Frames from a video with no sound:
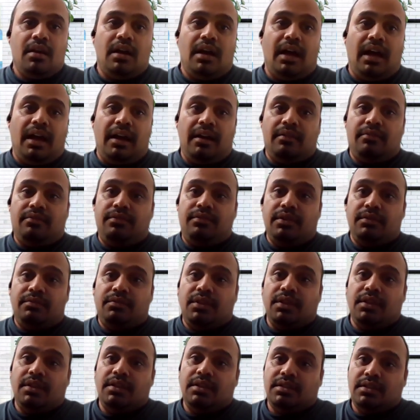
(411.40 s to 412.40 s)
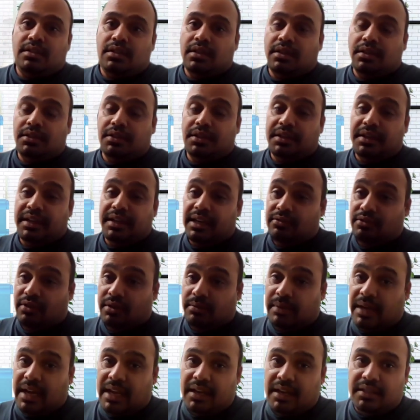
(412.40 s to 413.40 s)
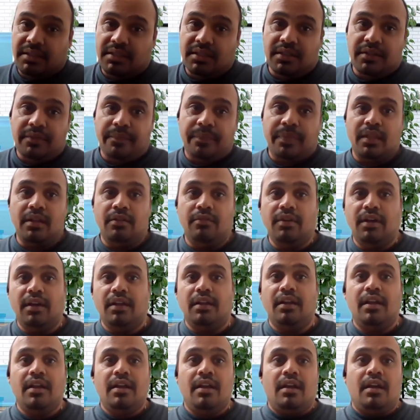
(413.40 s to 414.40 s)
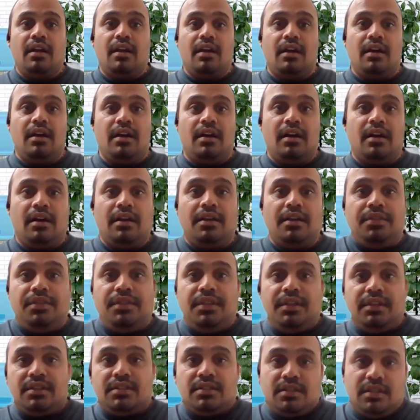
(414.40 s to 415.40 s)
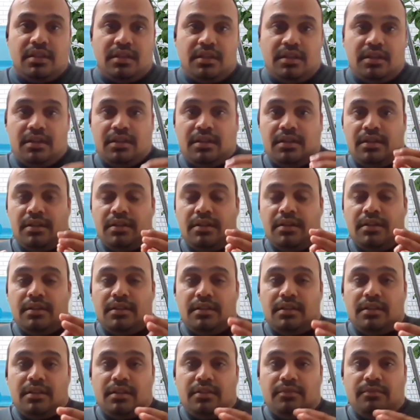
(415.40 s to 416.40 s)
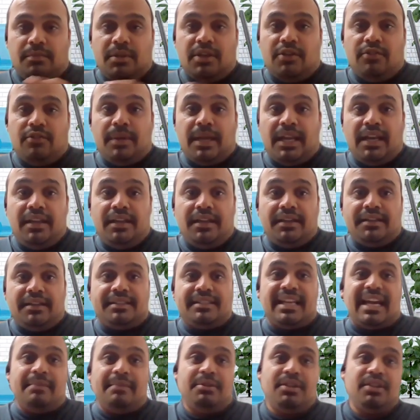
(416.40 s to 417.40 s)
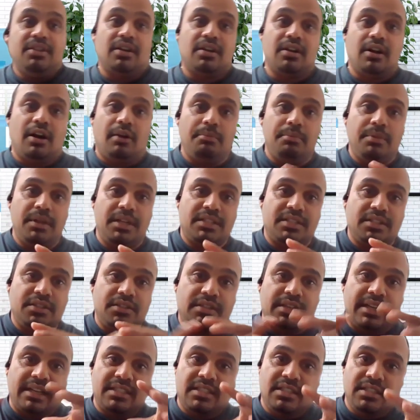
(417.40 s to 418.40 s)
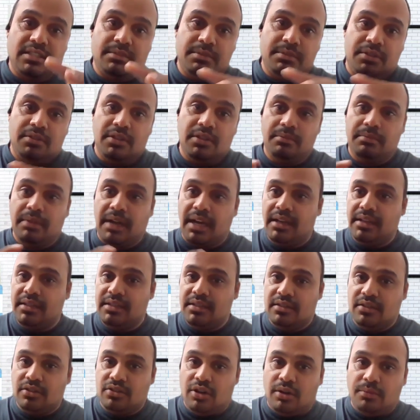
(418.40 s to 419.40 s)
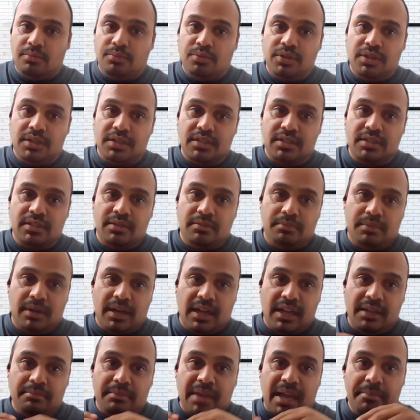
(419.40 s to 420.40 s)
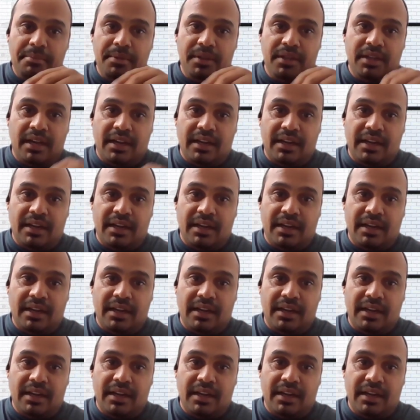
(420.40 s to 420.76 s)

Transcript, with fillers: and fifth is the network biology where uh, in this uh, we mainly examine the complex interactions between the biological components by mapping